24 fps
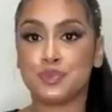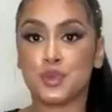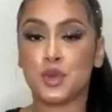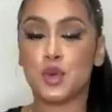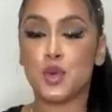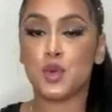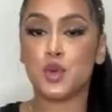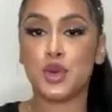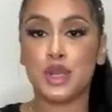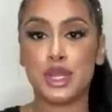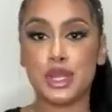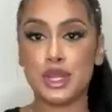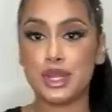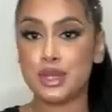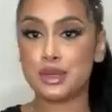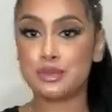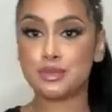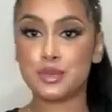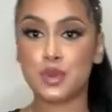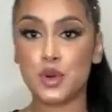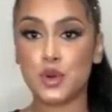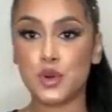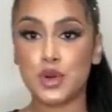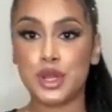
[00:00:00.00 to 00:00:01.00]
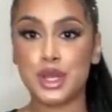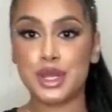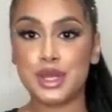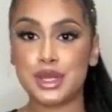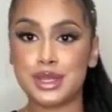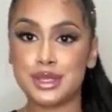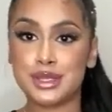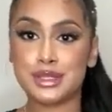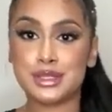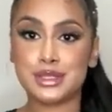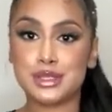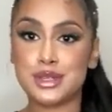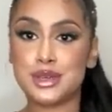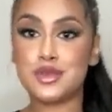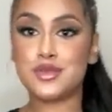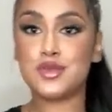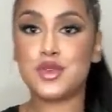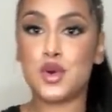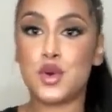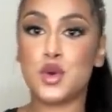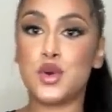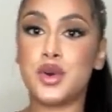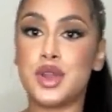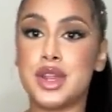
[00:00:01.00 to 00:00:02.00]
Audi is good
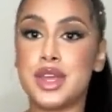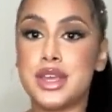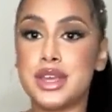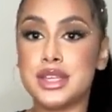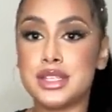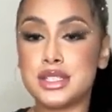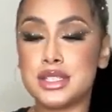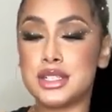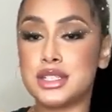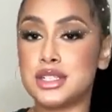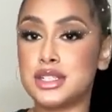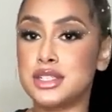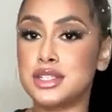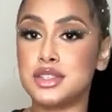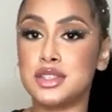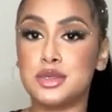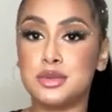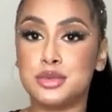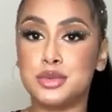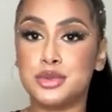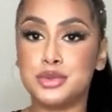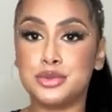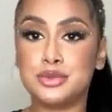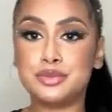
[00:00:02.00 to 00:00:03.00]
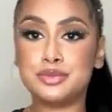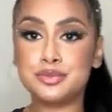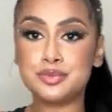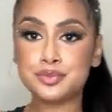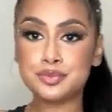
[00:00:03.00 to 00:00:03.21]
for all that, it's comfortable.